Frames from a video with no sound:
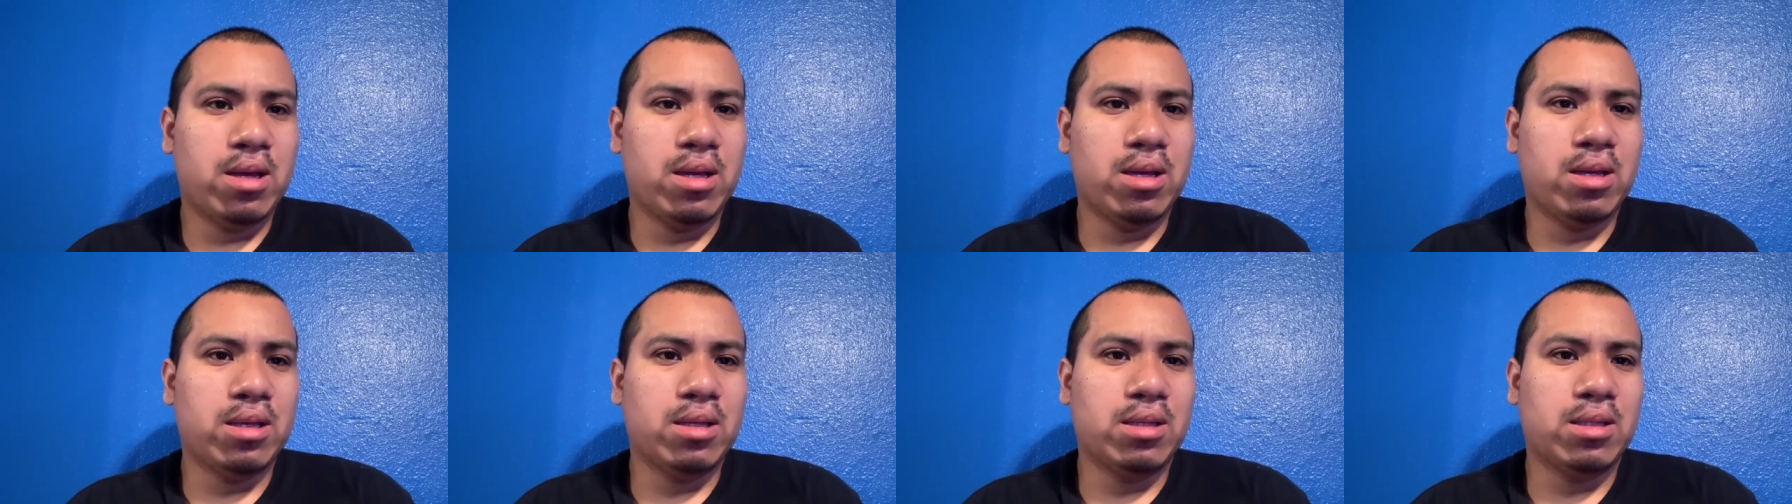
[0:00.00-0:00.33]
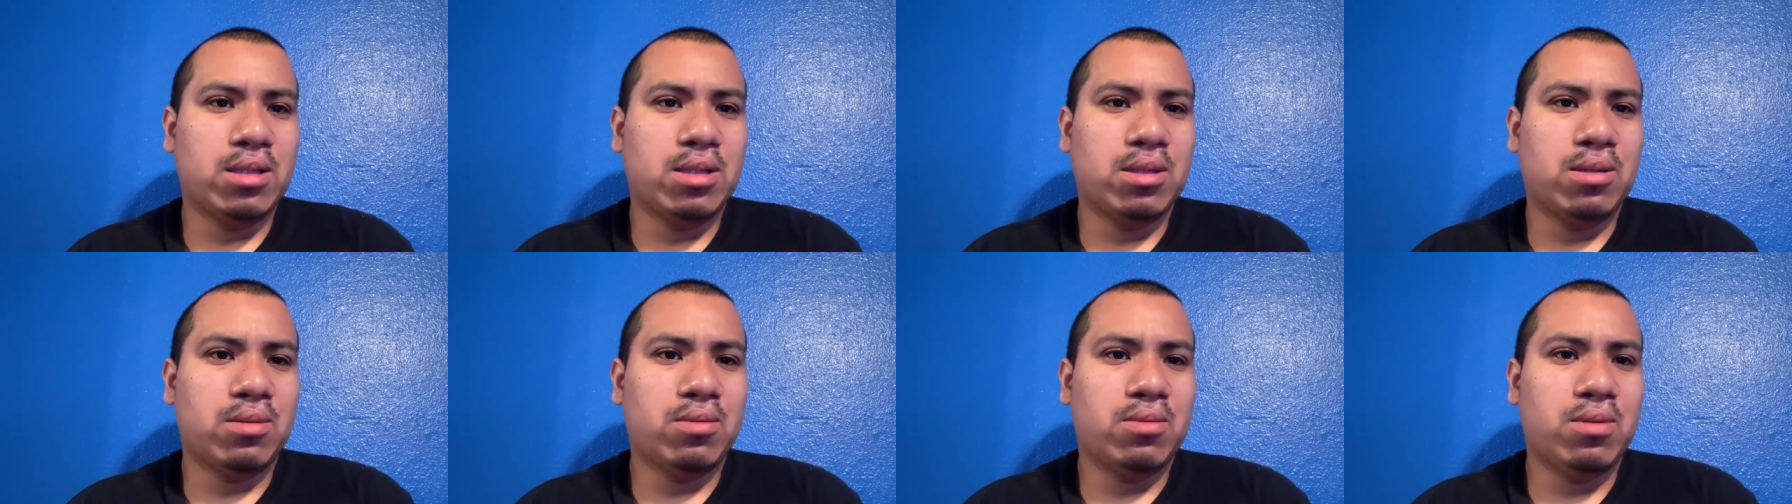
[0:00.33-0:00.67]
And
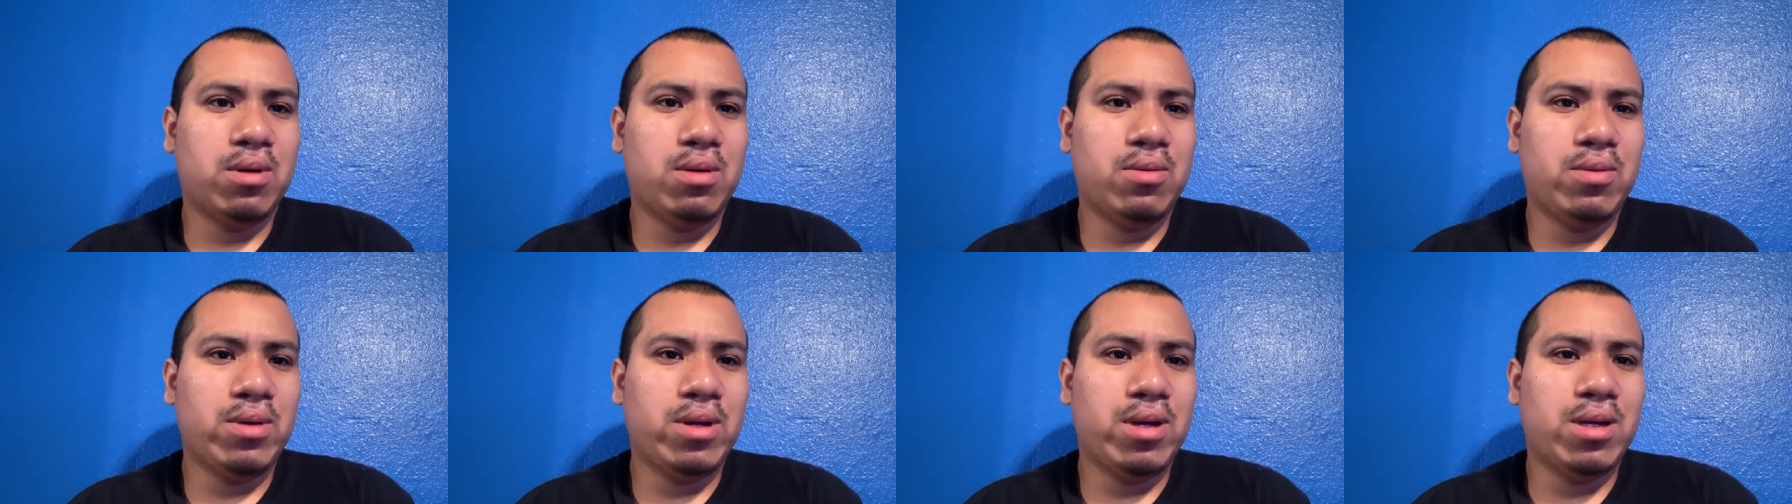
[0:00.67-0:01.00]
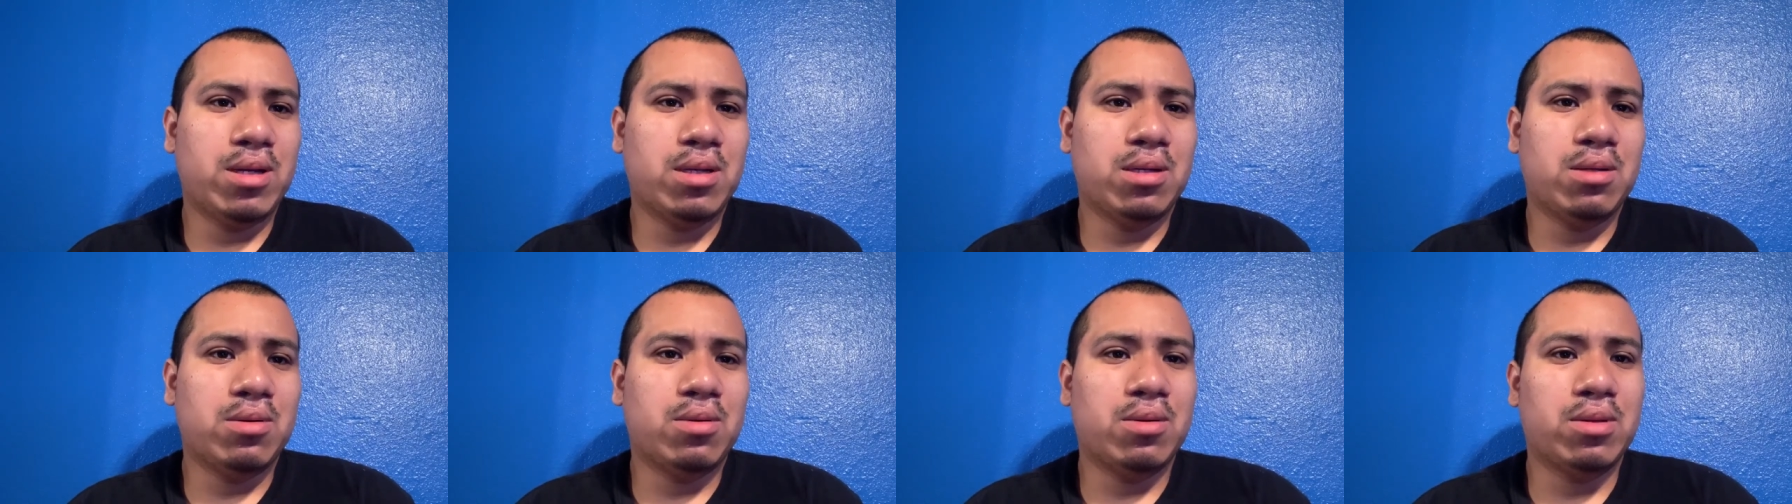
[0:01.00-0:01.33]
so one way I
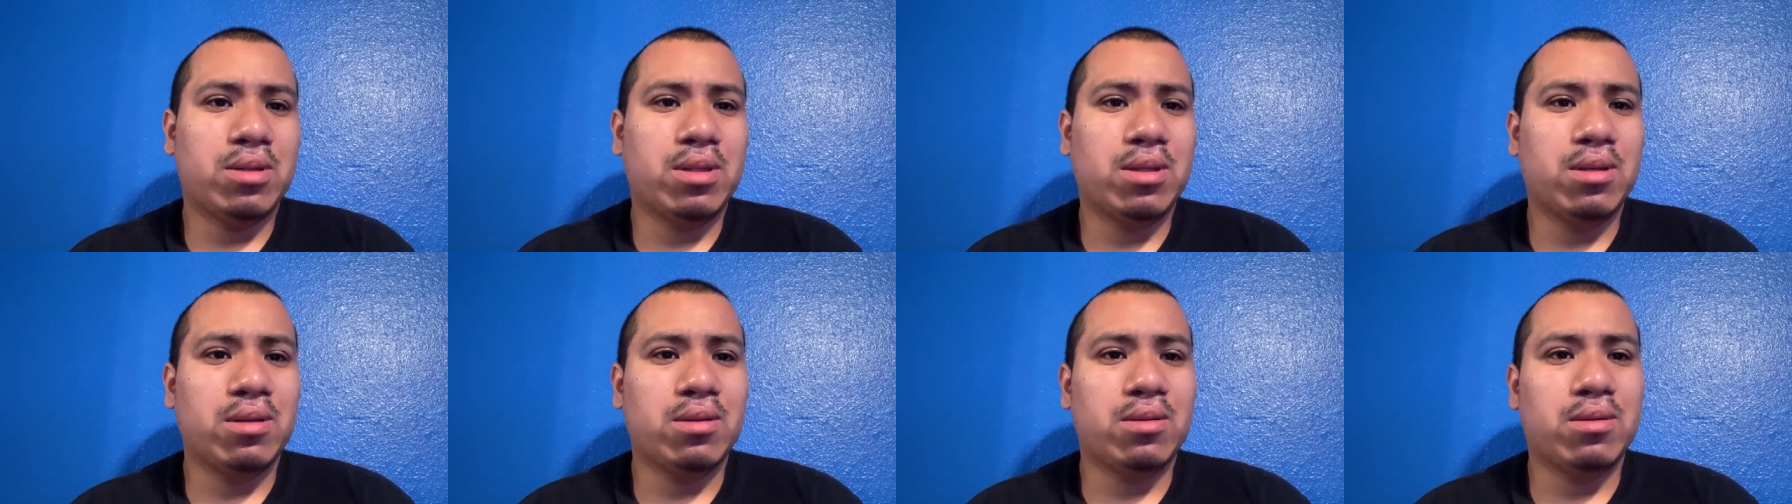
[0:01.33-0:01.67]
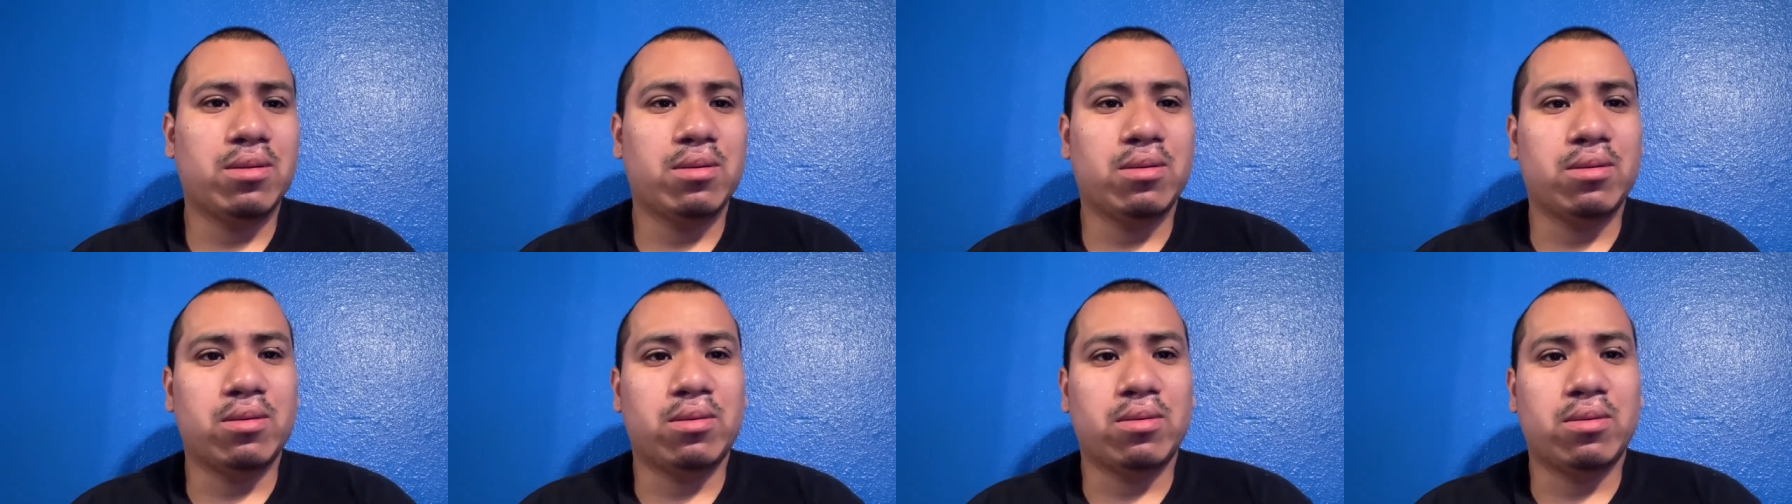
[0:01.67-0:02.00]
deal with it,